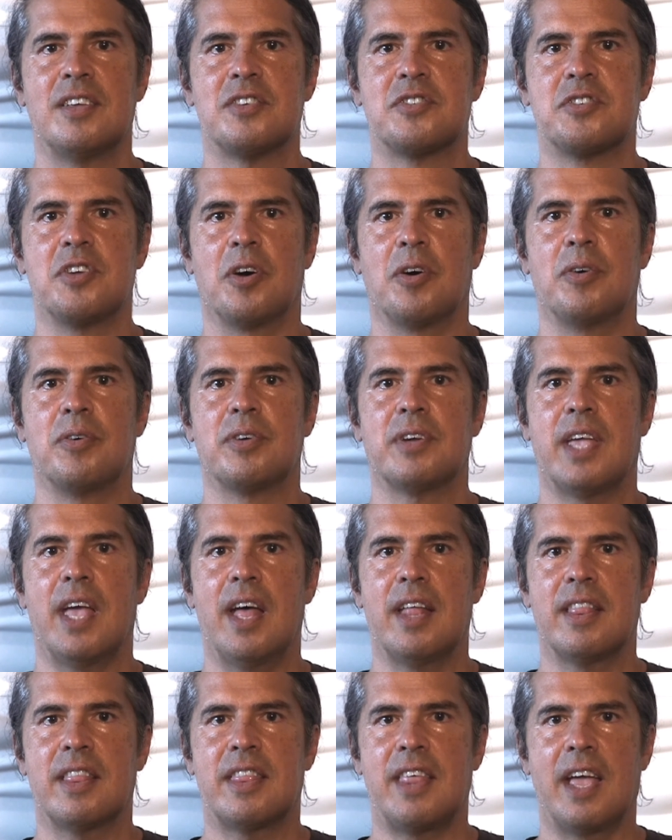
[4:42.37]
So
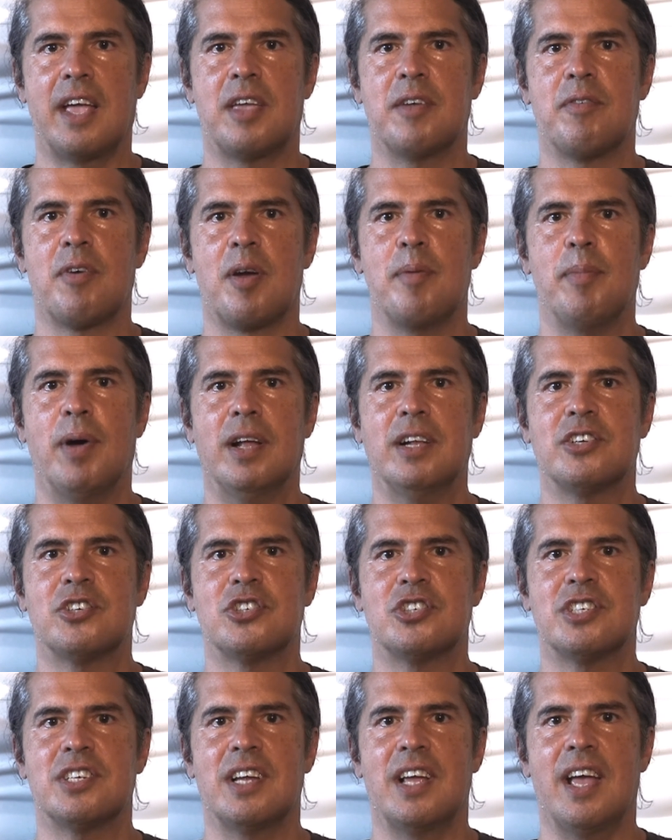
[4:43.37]
again, thank you very
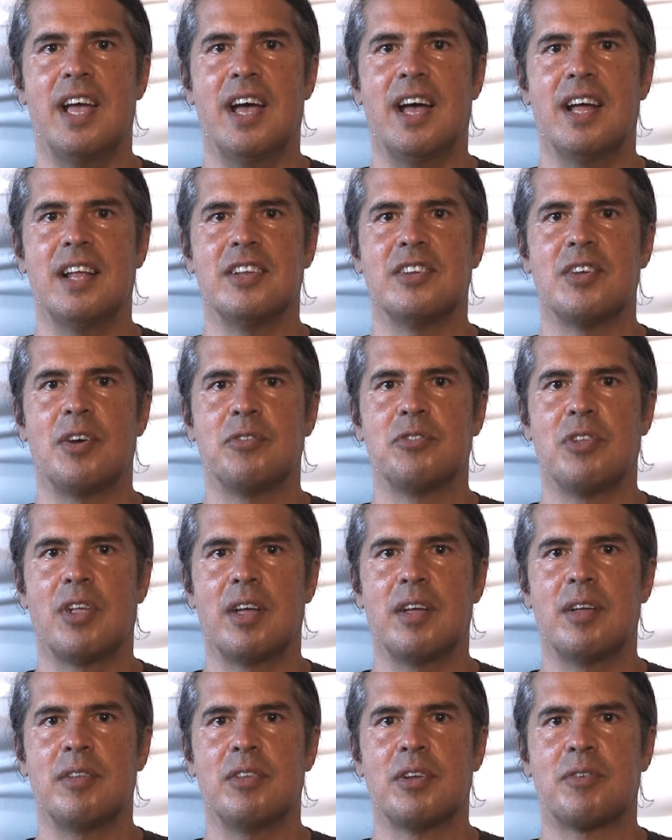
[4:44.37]
much, and I
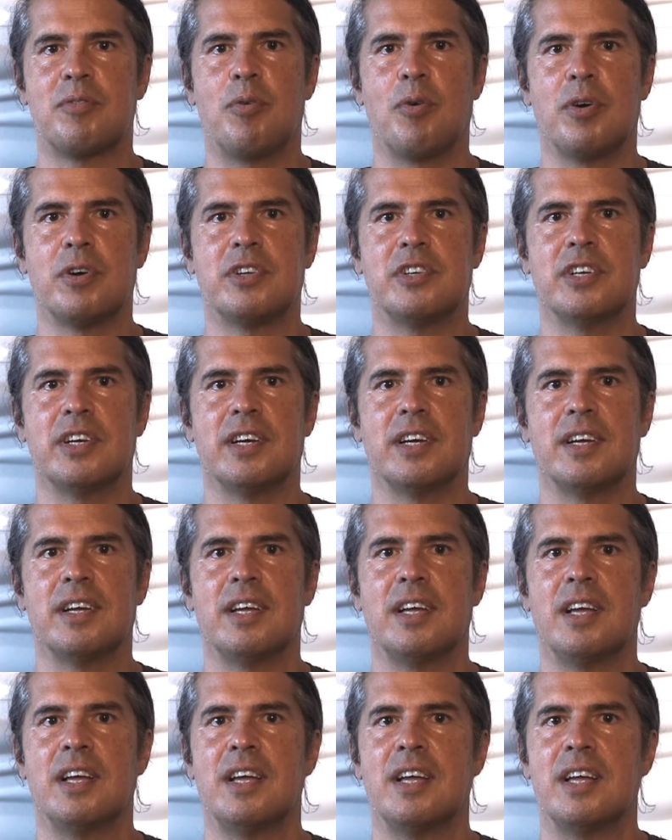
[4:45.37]
look forward to
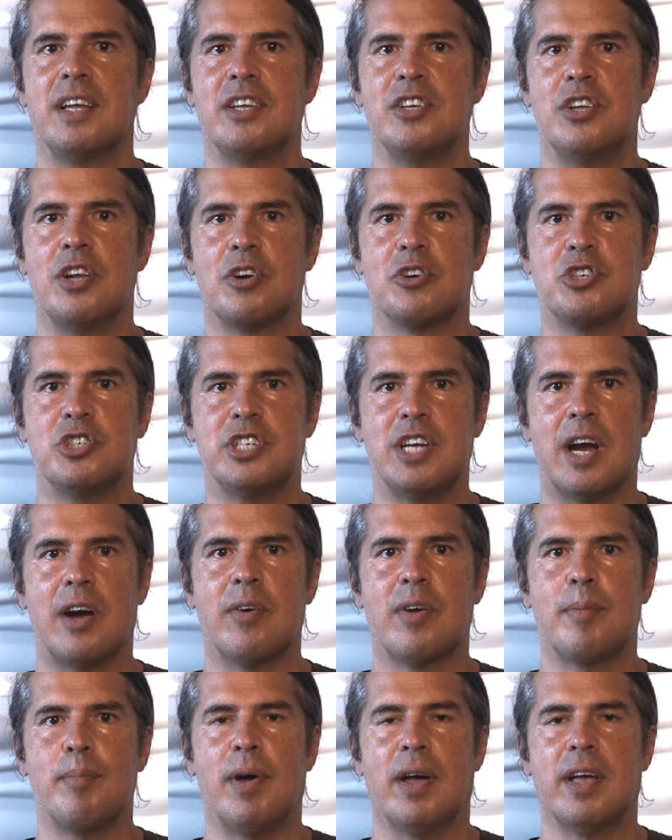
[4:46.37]

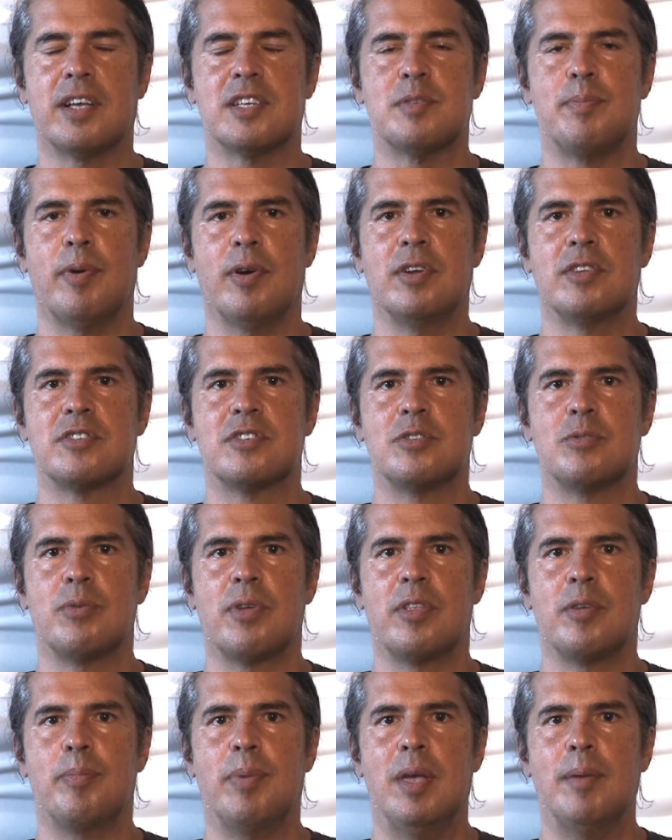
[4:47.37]
sharing my experiences
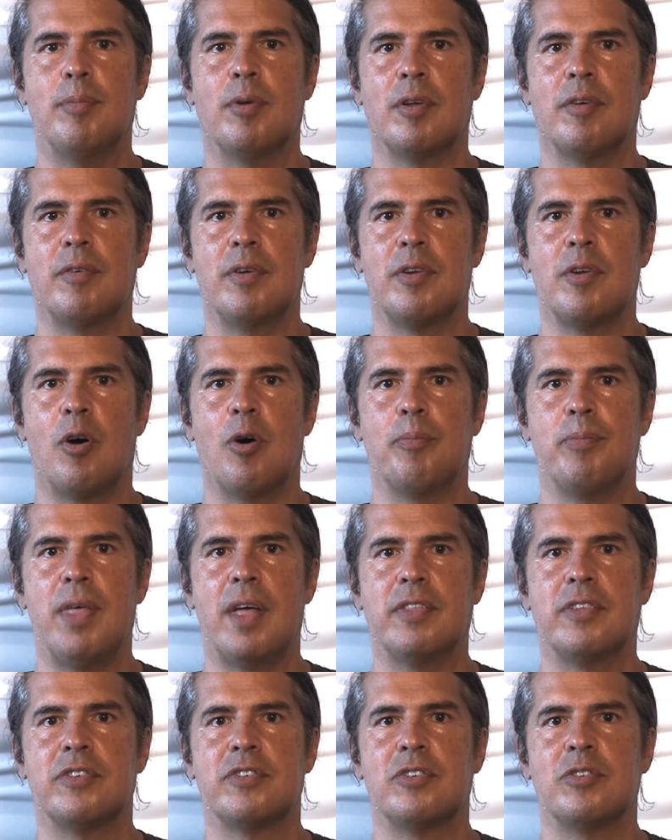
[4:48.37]
with other people, and hope
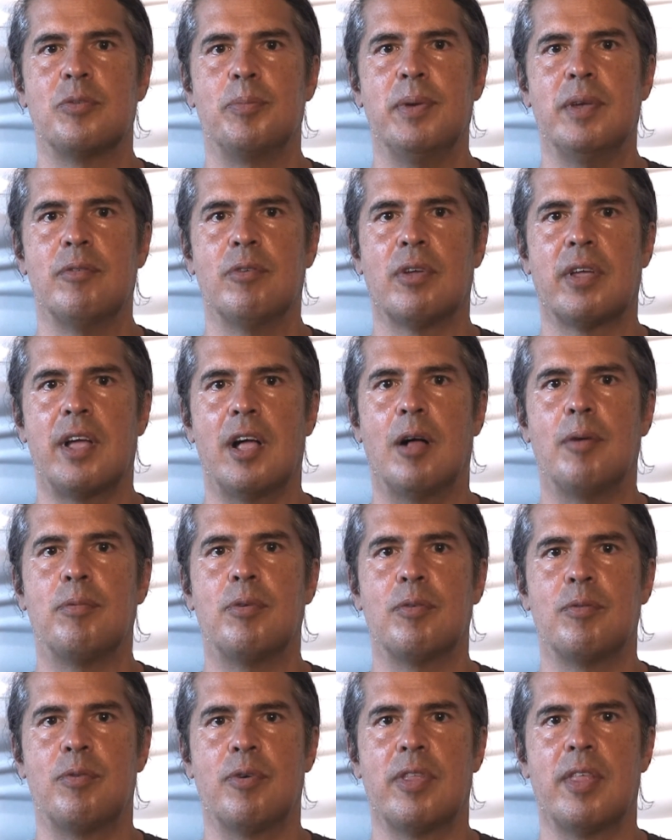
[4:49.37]
that this will be really
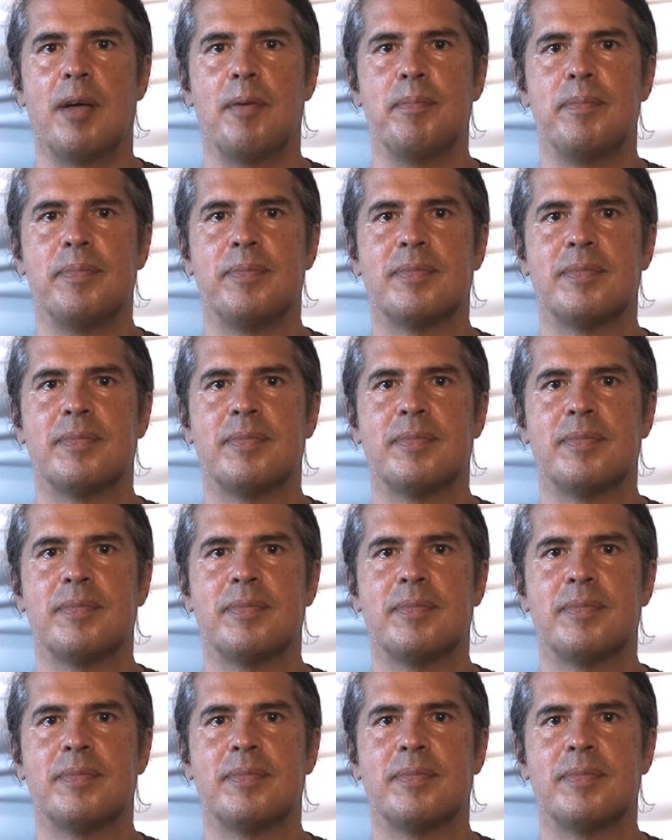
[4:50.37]
helpful for them.